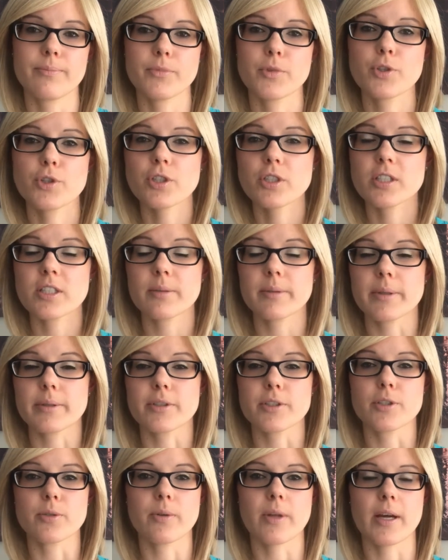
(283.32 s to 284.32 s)
you should still be able
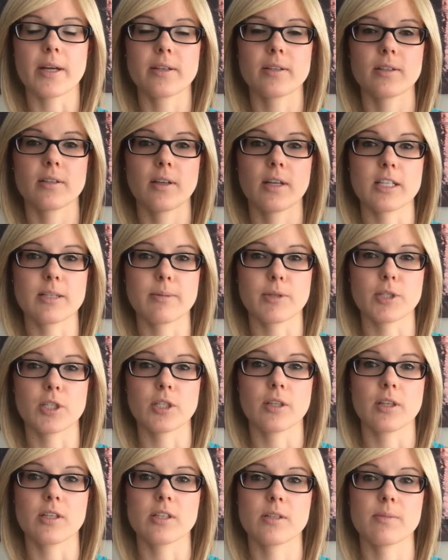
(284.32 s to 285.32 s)
to do that.
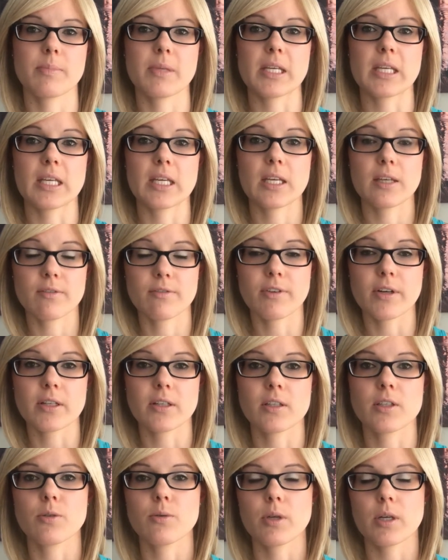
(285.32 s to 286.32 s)
Especially this being heat
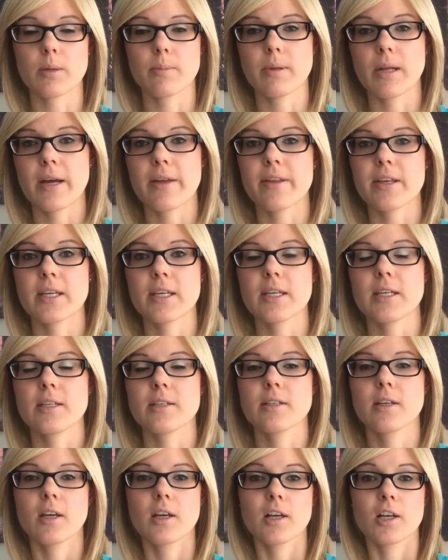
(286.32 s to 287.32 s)
friendly, you can apply the
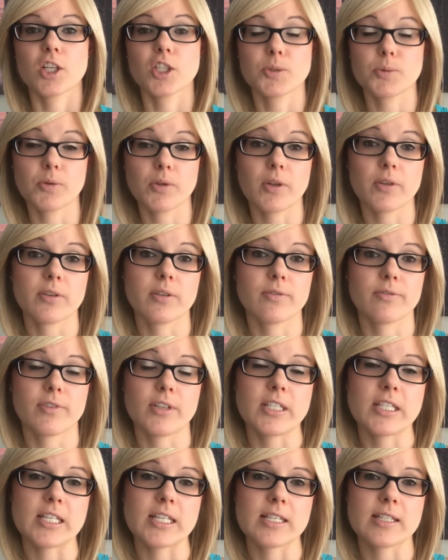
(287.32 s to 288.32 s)
heat, smooth out the
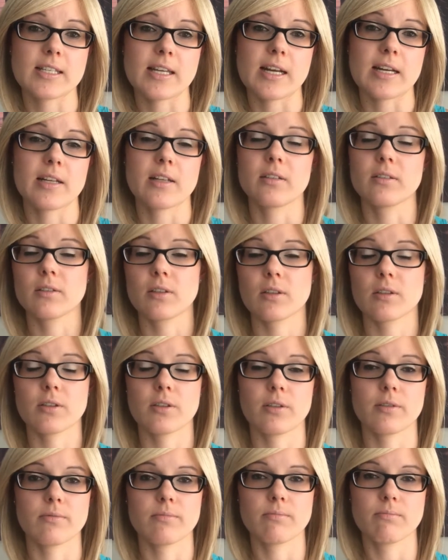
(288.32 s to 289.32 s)
frizzes, and it'll
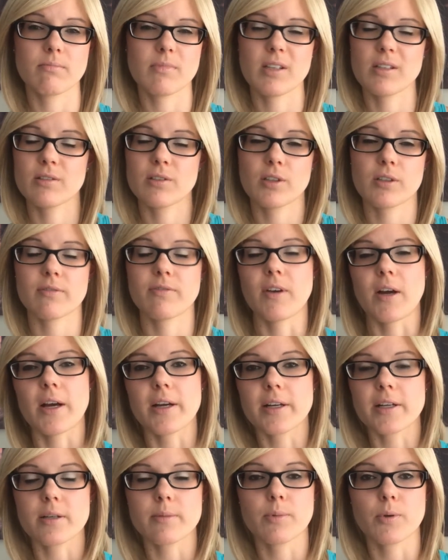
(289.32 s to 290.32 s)
look
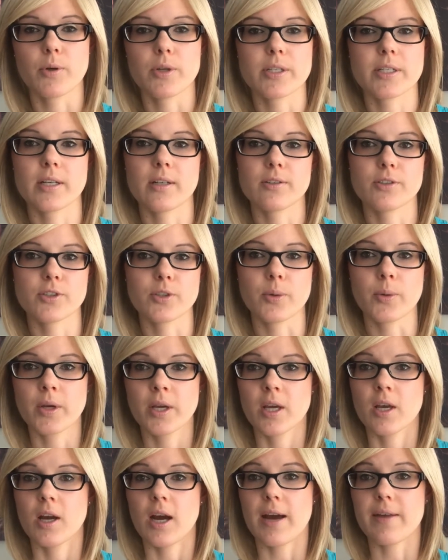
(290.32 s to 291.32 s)
fine in a ponytail. So
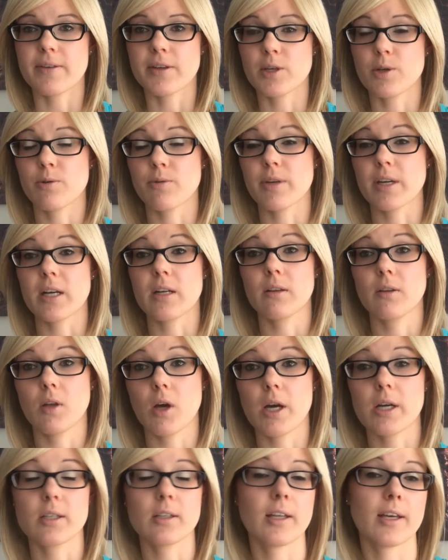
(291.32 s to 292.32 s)
I think you can get a
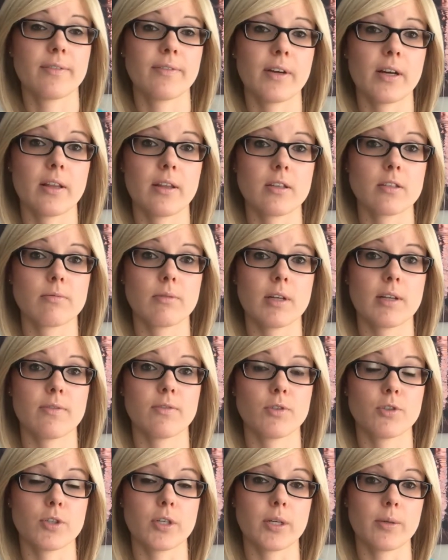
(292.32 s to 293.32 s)
lot of life out of this one if
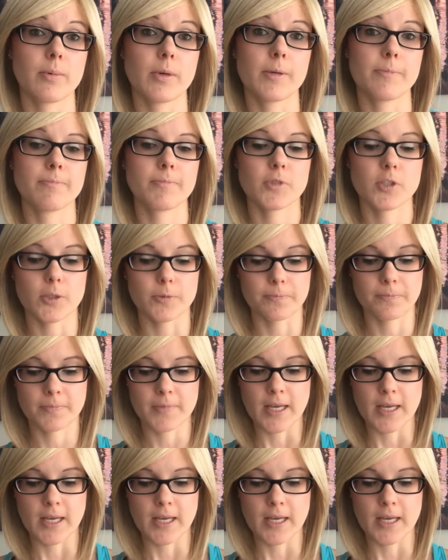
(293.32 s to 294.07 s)
you treat it well. So